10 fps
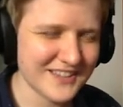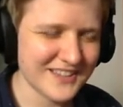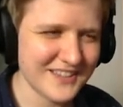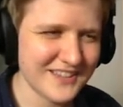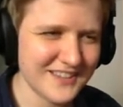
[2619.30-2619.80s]

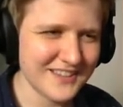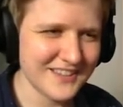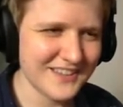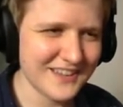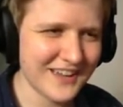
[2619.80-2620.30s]
save Snow
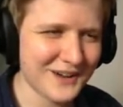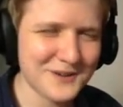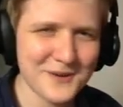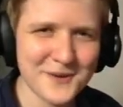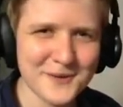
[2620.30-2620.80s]
White. I don't
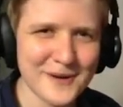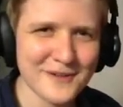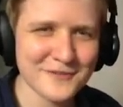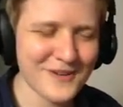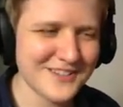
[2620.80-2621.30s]
know who, what
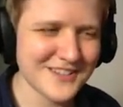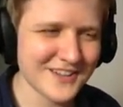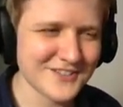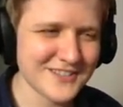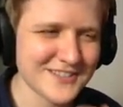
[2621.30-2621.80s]
voice late. actress